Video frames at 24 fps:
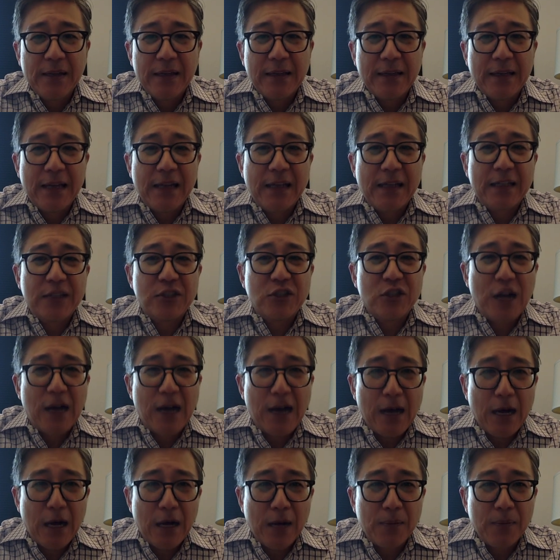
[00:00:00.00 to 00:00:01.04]
getting a
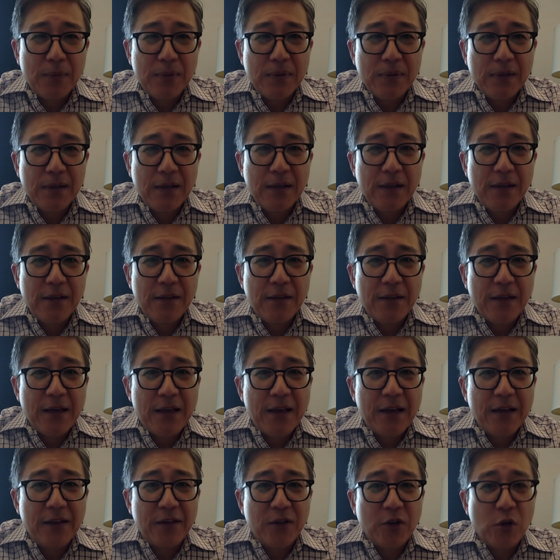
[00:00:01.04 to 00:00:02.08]
job,
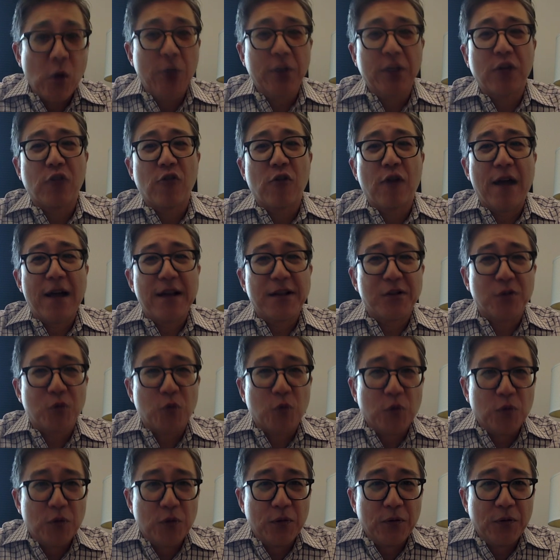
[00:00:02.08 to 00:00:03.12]
then going to grad
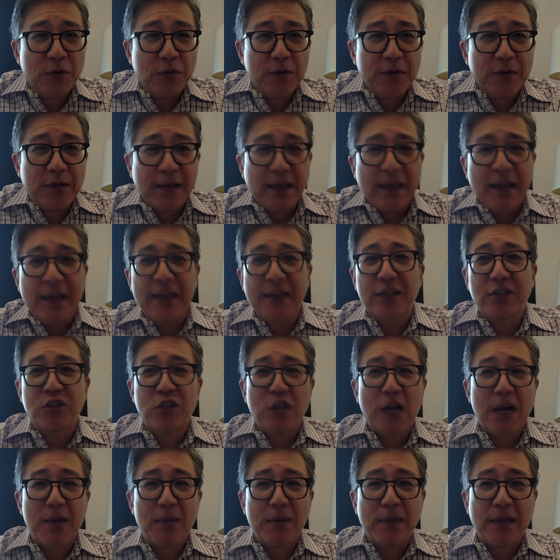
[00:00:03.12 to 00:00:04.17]
school, then getting a
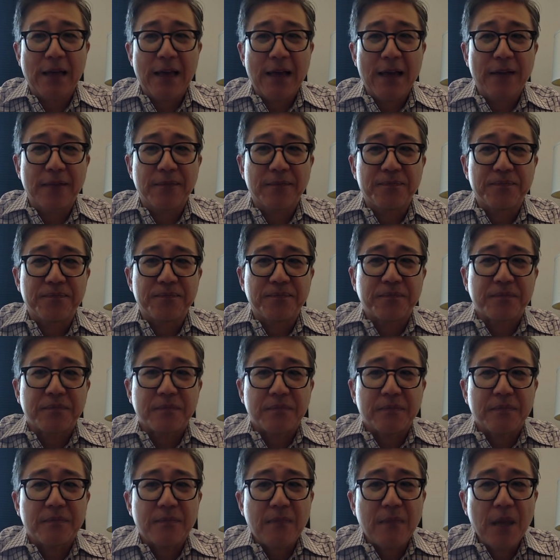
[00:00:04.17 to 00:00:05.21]
job again.
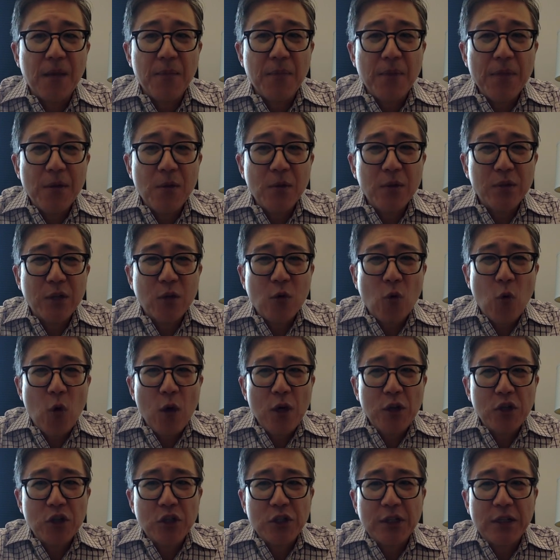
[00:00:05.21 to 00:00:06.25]
But there was a
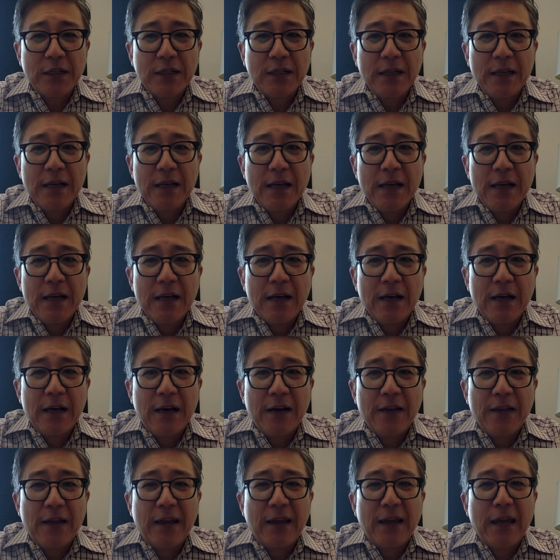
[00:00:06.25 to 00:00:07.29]
question
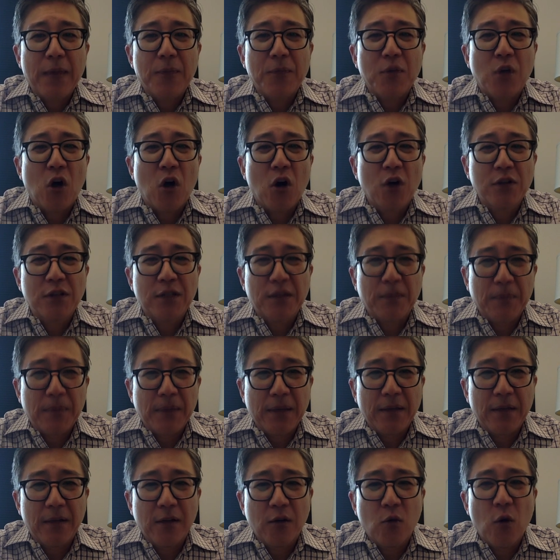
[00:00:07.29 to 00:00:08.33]
uh, that kept haunting me,
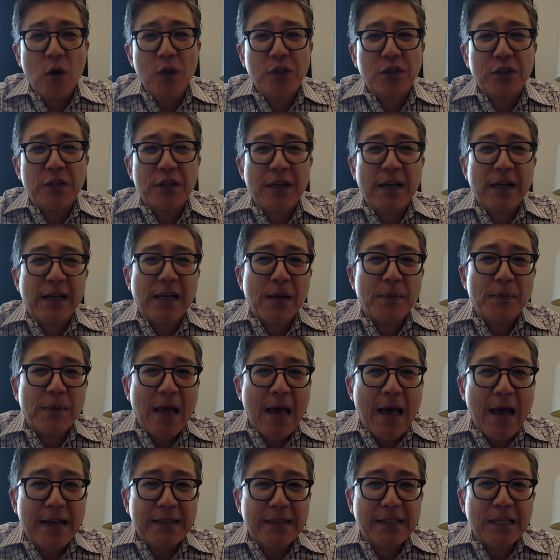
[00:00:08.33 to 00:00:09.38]
a question that I kept
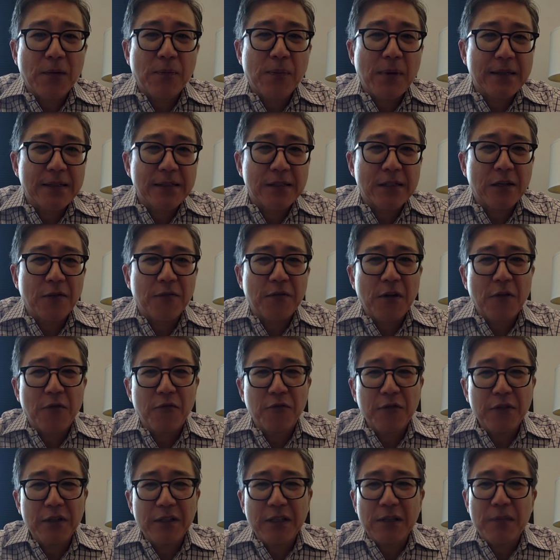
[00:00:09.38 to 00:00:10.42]
asking myself that
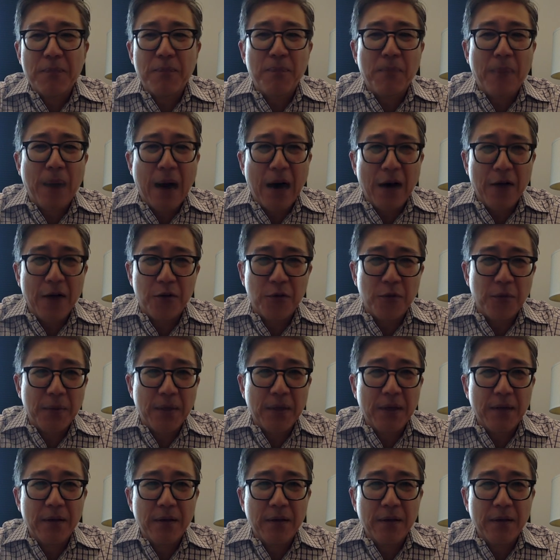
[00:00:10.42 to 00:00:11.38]
really bothered me.